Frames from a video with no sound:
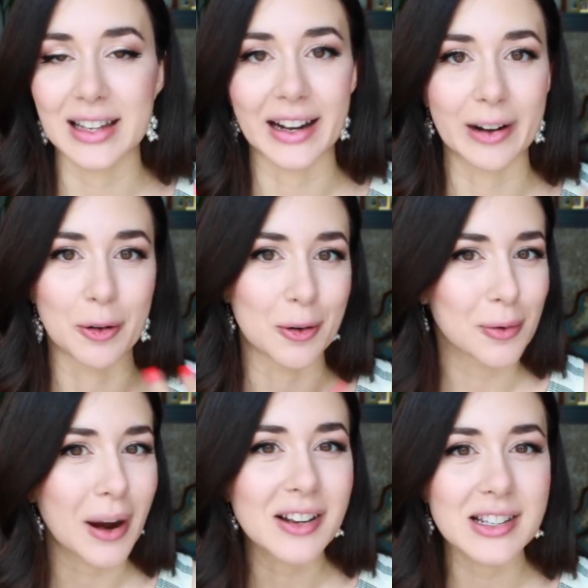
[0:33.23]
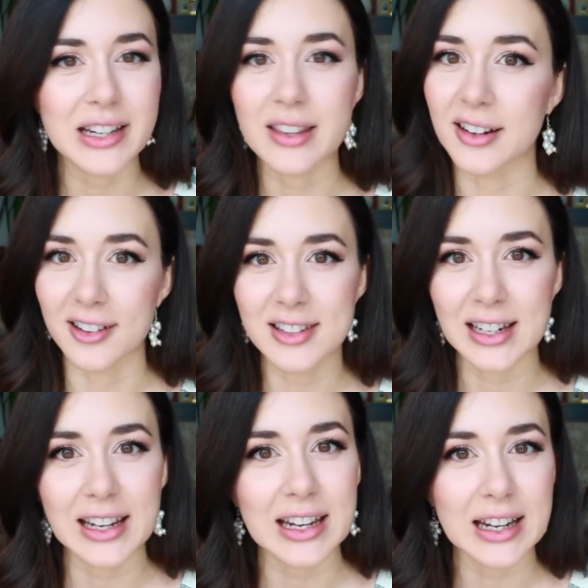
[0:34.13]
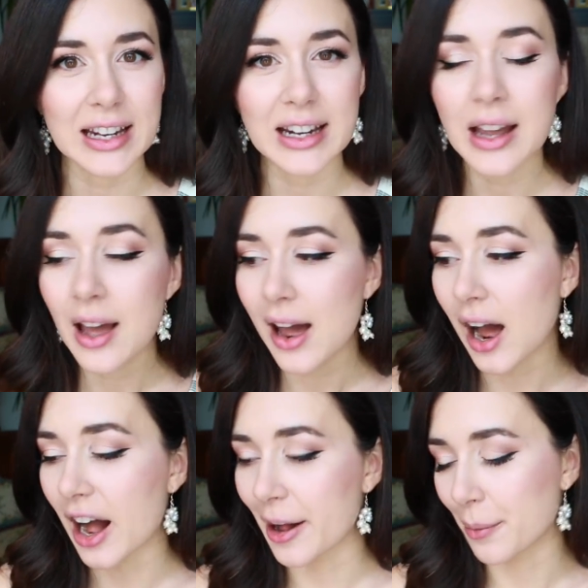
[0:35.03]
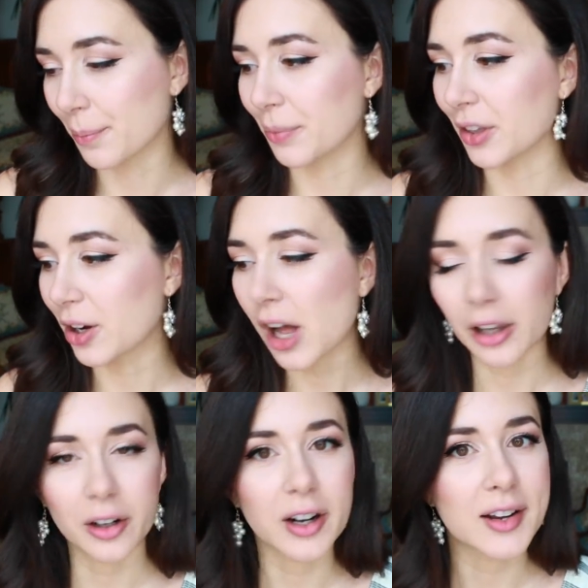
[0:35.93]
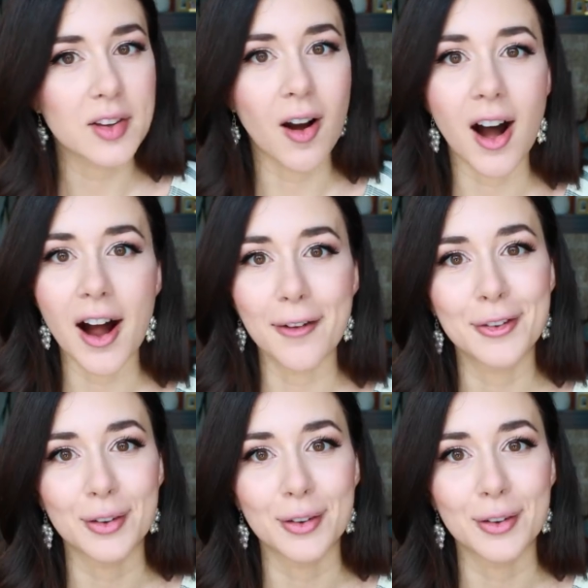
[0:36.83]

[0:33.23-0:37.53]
They go crusty, they're sticky, um, the color is off.